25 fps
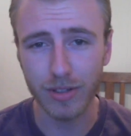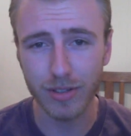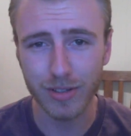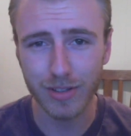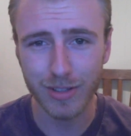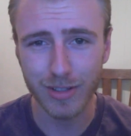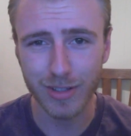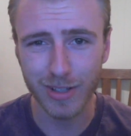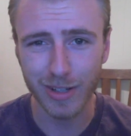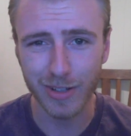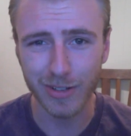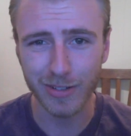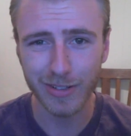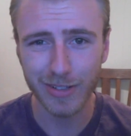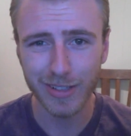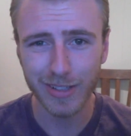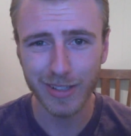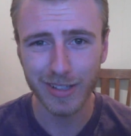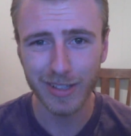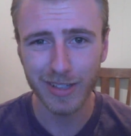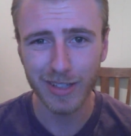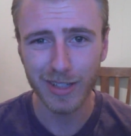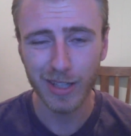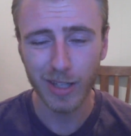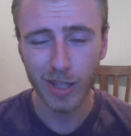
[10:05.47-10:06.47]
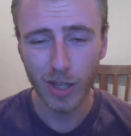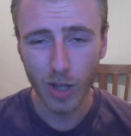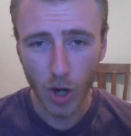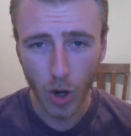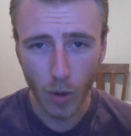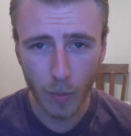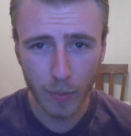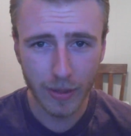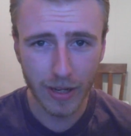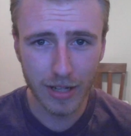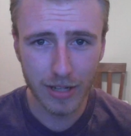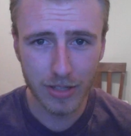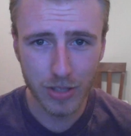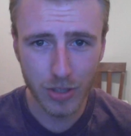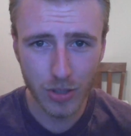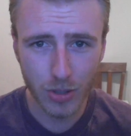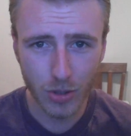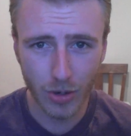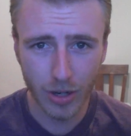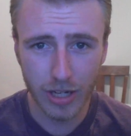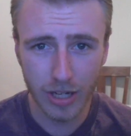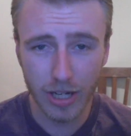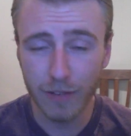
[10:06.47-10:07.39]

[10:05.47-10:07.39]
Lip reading: So hope you guys enjoyed.